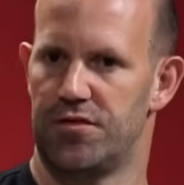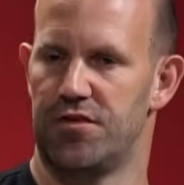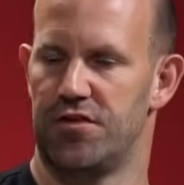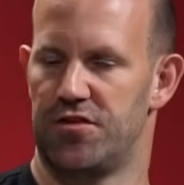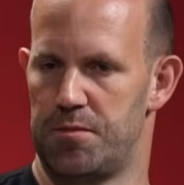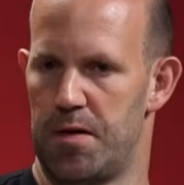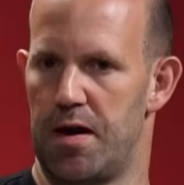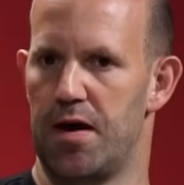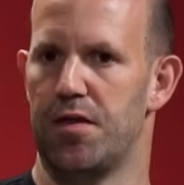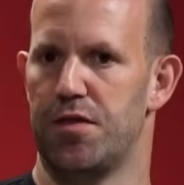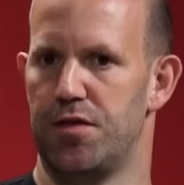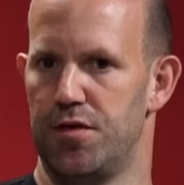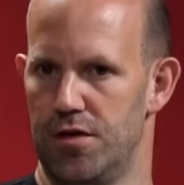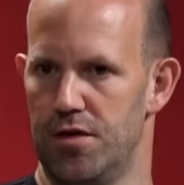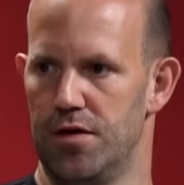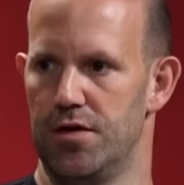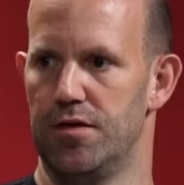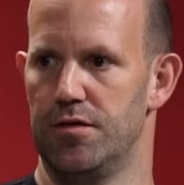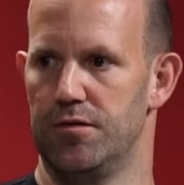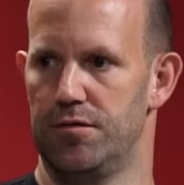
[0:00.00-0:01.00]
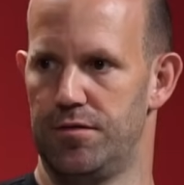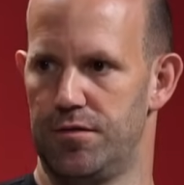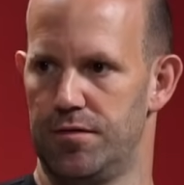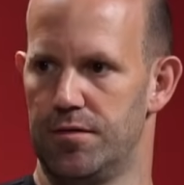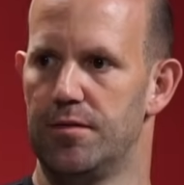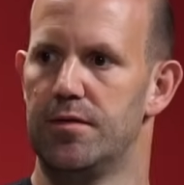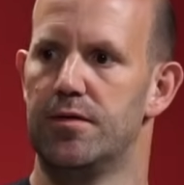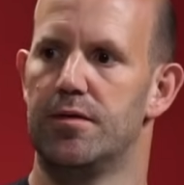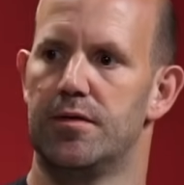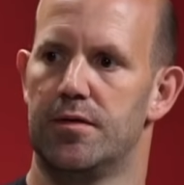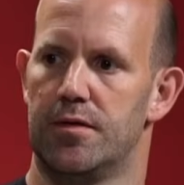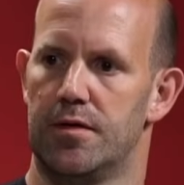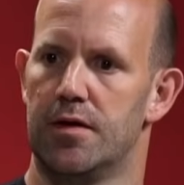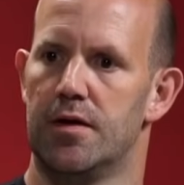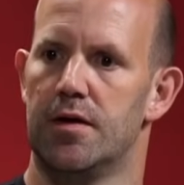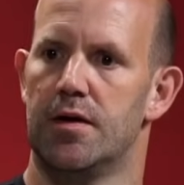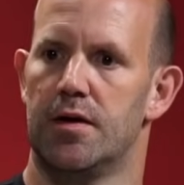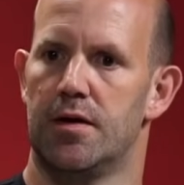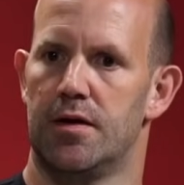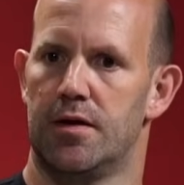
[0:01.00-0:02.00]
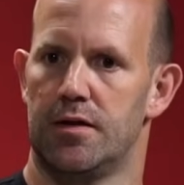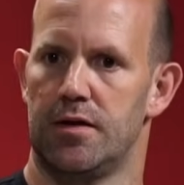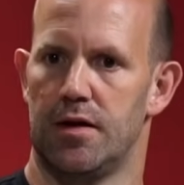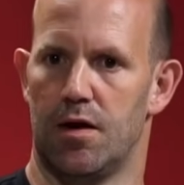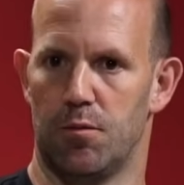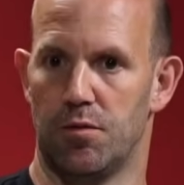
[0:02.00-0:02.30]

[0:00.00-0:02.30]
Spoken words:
So it's about a third of. Yeah,